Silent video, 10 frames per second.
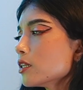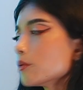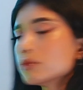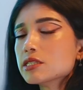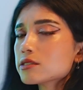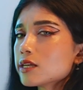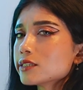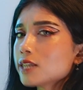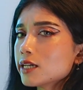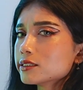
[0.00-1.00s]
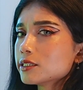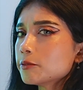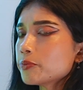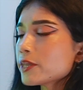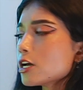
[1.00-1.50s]
a piece like that.
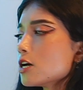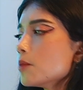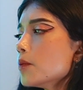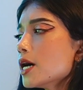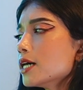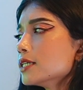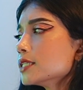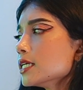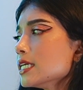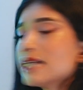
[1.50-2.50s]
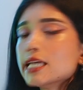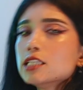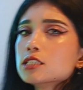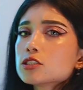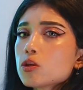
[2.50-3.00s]
But it
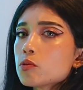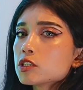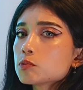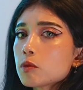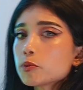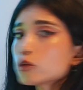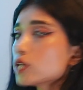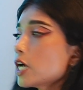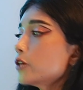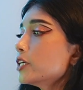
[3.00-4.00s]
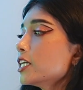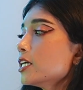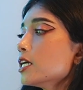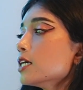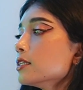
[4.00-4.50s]
gained so much
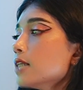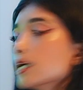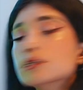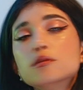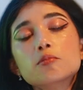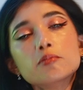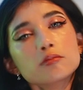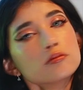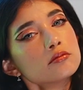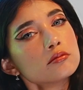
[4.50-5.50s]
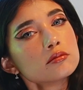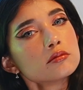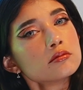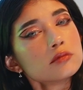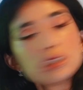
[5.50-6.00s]
popularity that
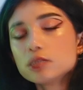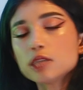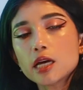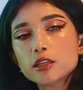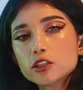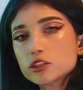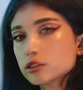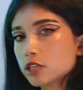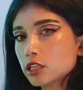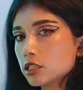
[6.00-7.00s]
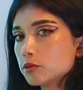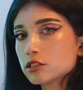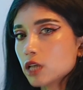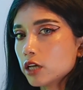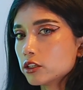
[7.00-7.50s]
designers, denim
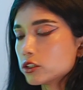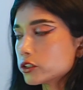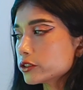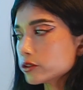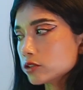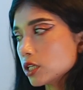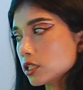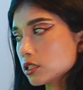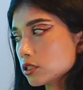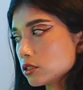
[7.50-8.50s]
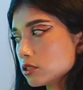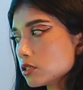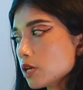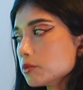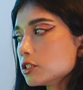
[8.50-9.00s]
designers, or like
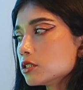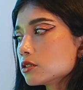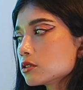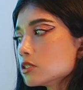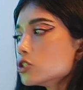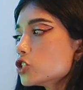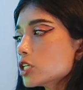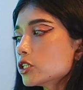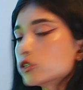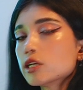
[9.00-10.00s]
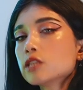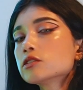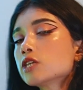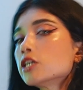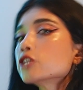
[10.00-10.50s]
designers in general
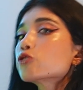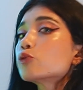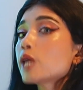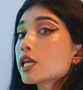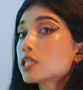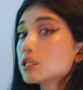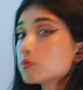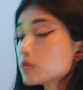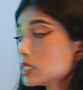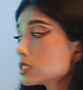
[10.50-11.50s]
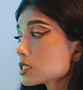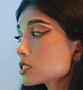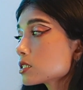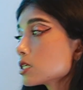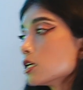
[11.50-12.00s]
started creating
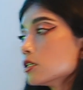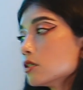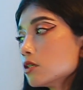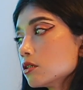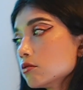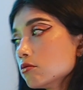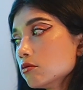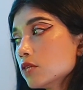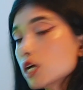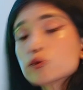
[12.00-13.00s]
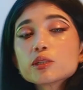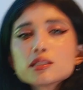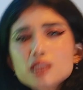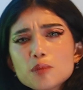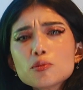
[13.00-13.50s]
pieces that
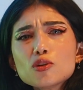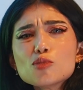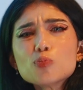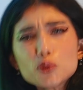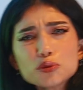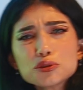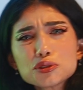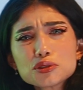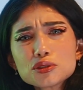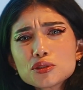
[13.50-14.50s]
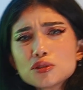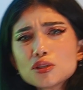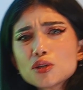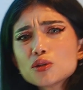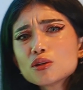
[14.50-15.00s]
resemble boots, you
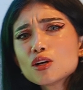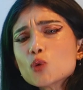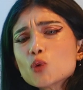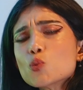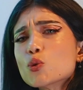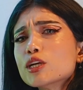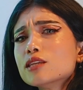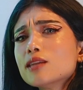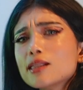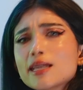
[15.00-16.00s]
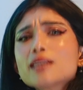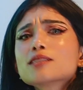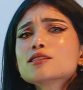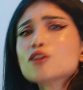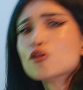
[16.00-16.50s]
know, with the
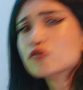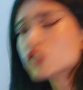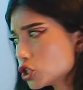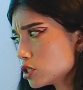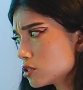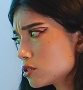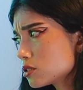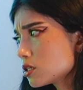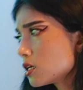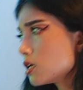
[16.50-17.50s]
legs of the jeans.